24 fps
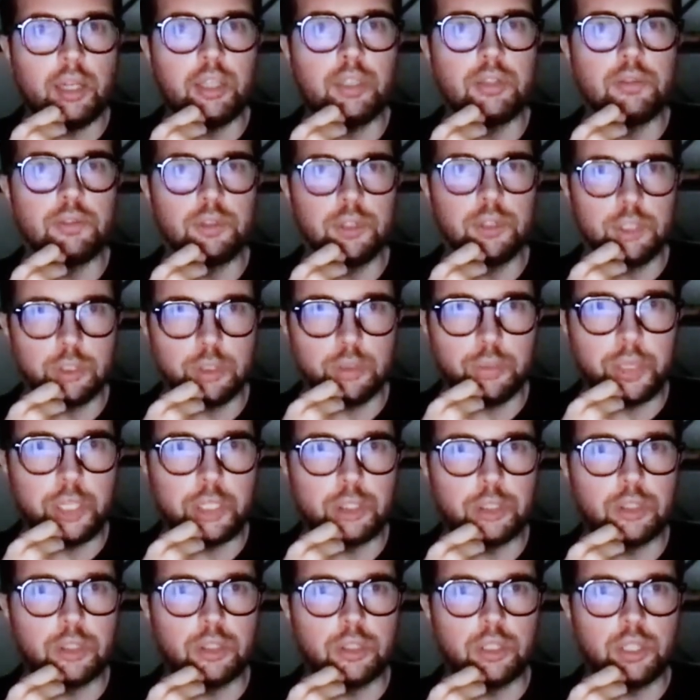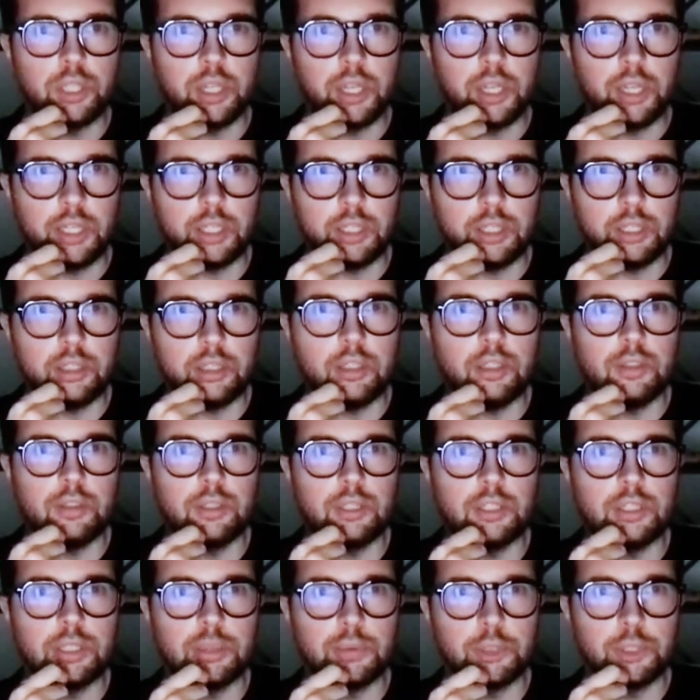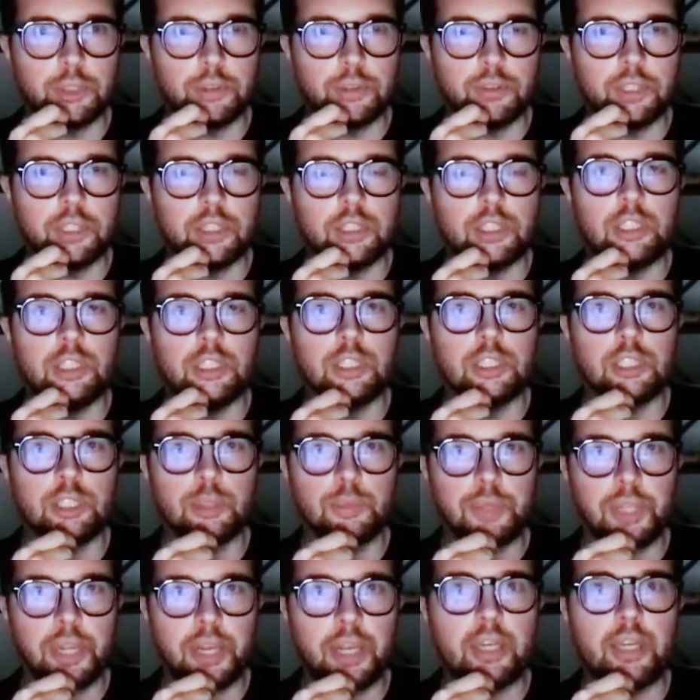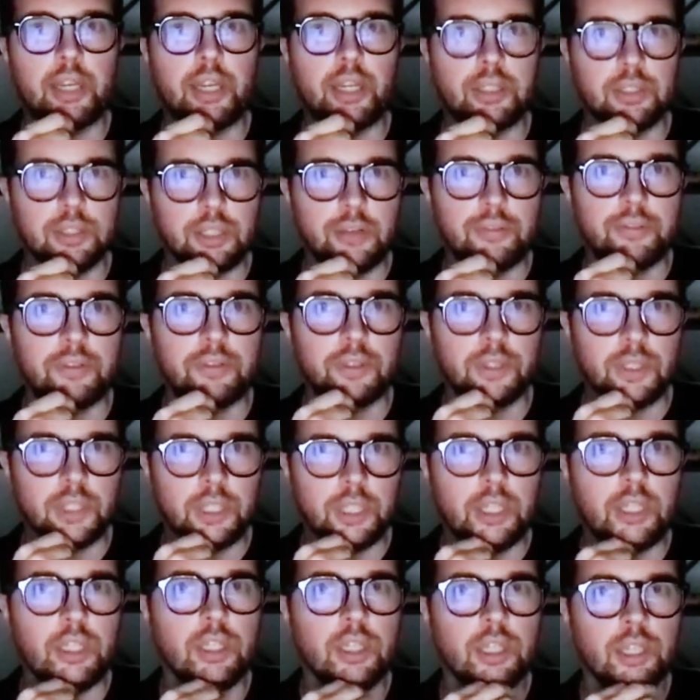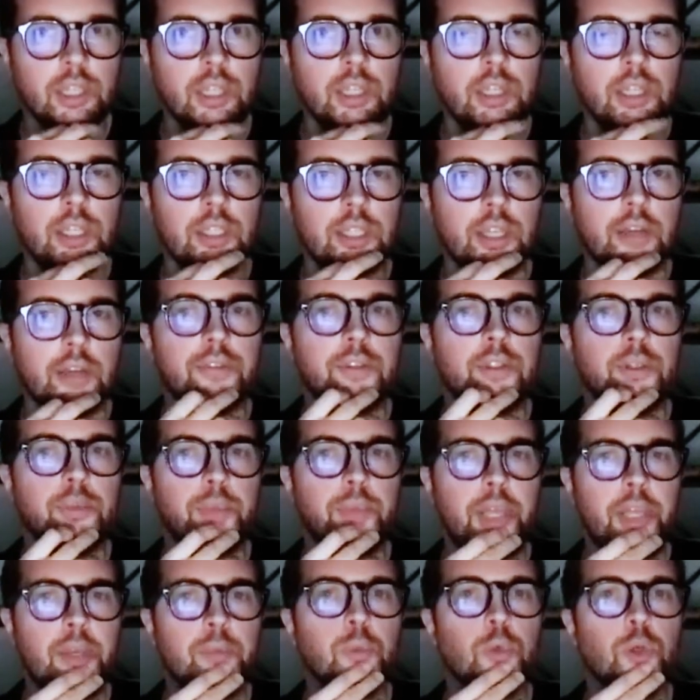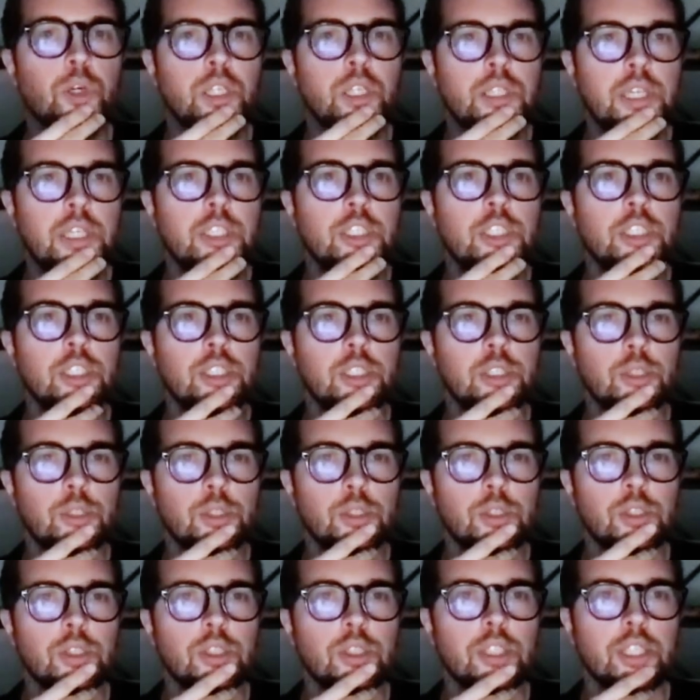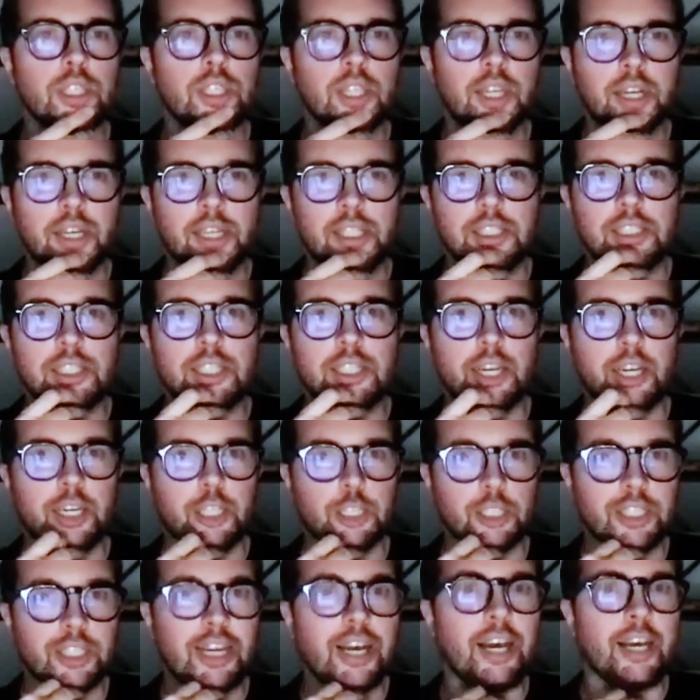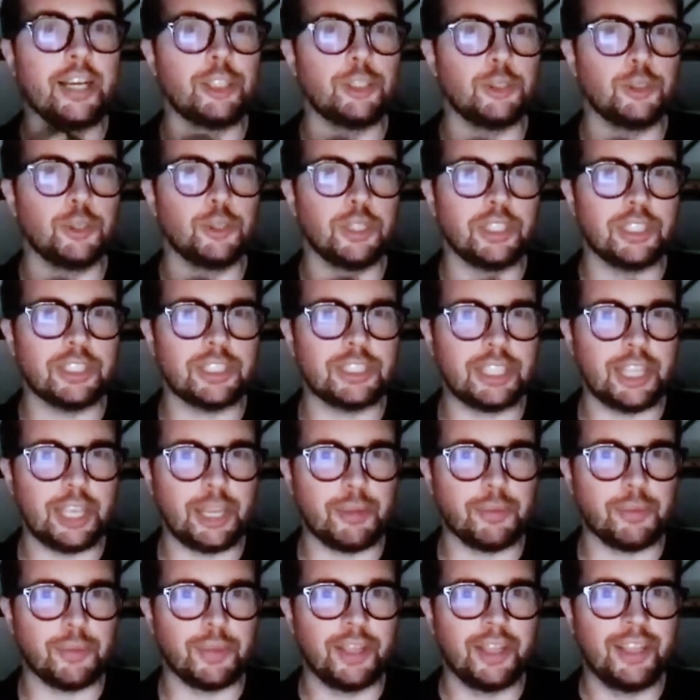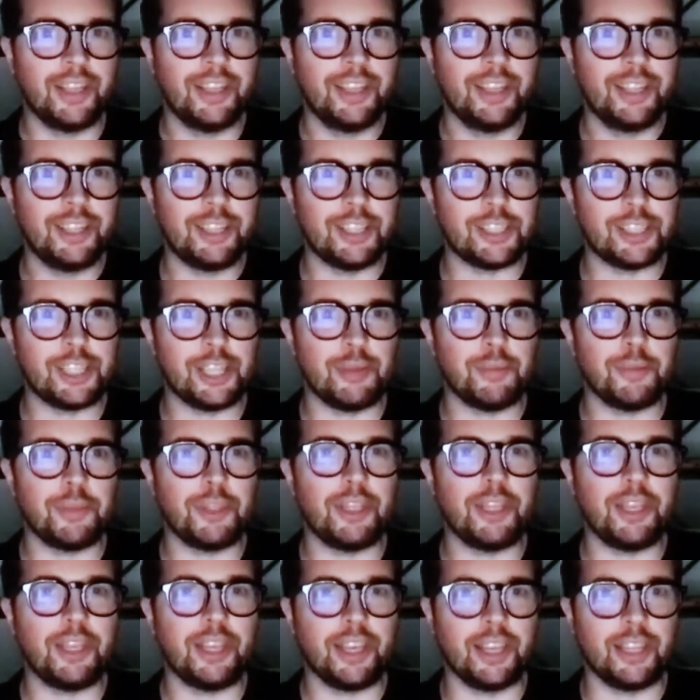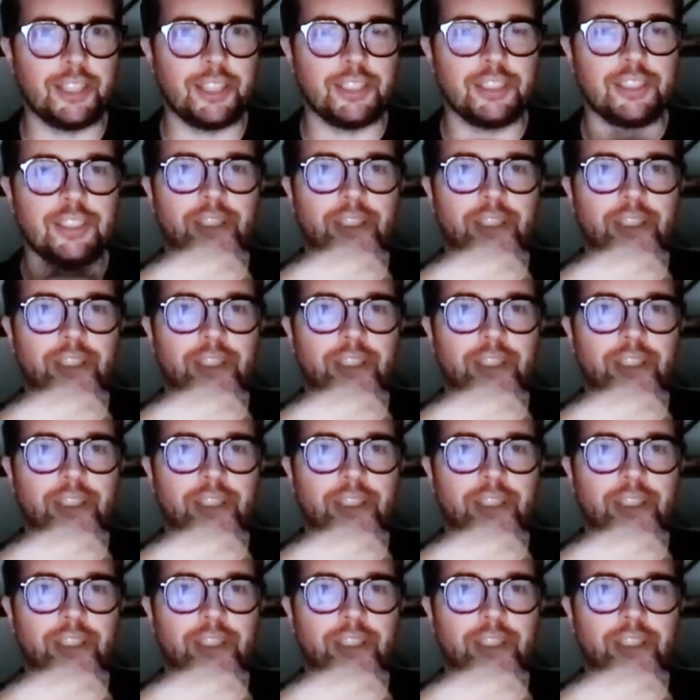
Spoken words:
just to make sure that there is some sort of contingency plan, and definitely paying more attention to the clients that are kind of doing the same thing and,